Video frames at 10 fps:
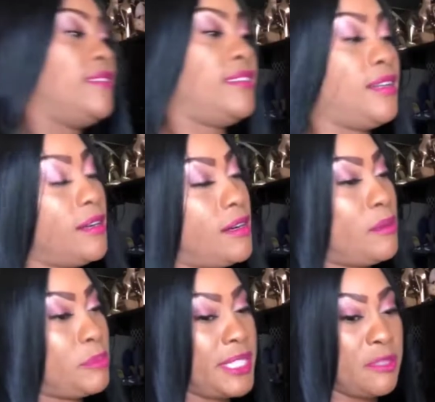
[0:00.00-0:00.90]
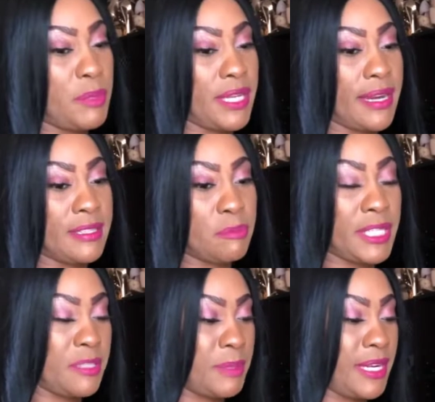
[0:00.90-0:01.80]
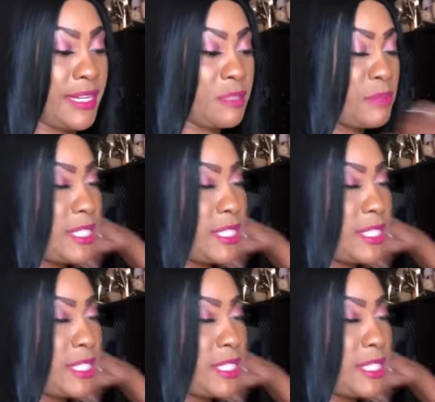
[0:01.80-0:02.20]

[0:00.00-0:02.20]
oh, please be nice, please be nice, please